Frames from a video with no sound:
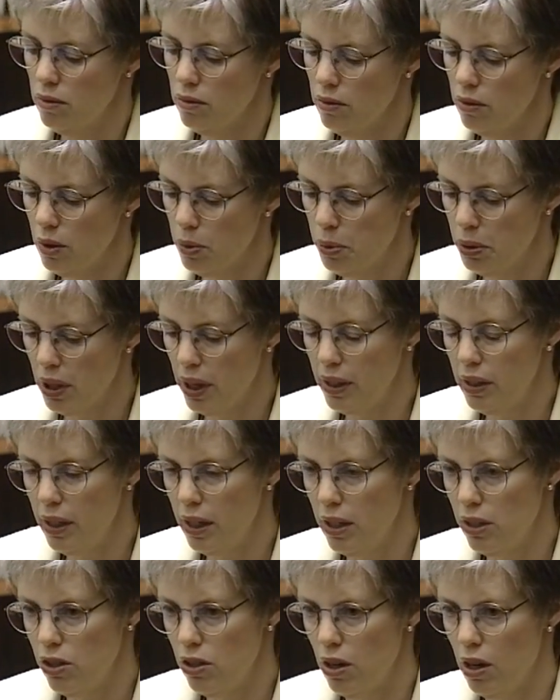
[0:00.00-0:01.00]
the blood
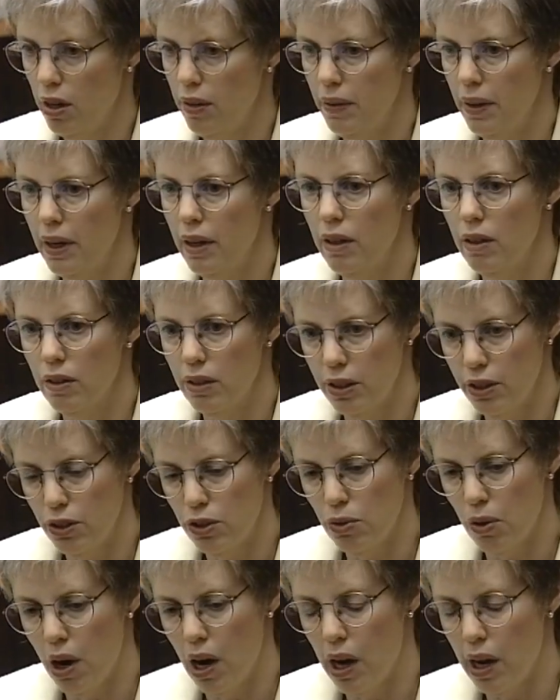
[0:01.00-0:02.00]
gets on there, it
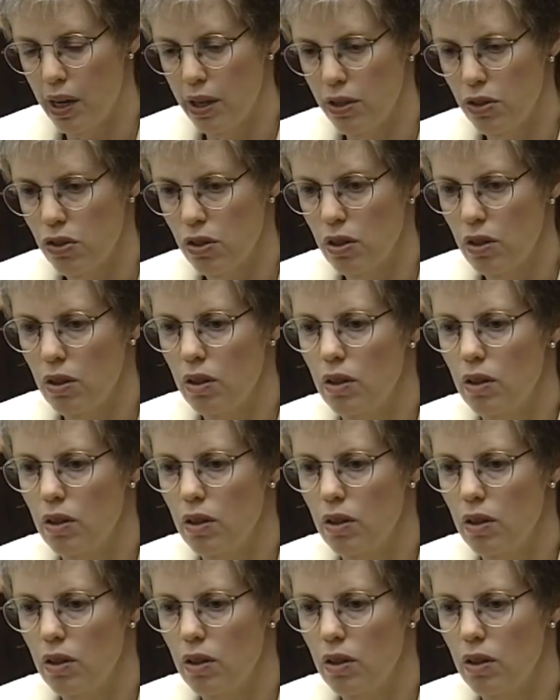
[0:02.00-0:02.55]
dries,